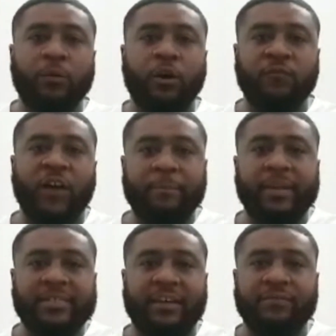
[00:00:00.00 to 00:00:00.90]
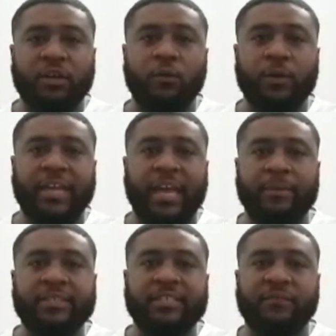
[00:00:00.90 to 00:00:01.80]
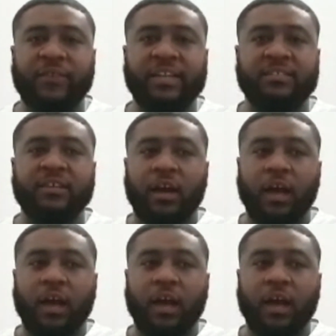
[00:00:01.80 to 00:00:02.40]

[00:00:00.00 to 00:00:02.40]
We've got 5 minutes left to go in the game. We need to defend.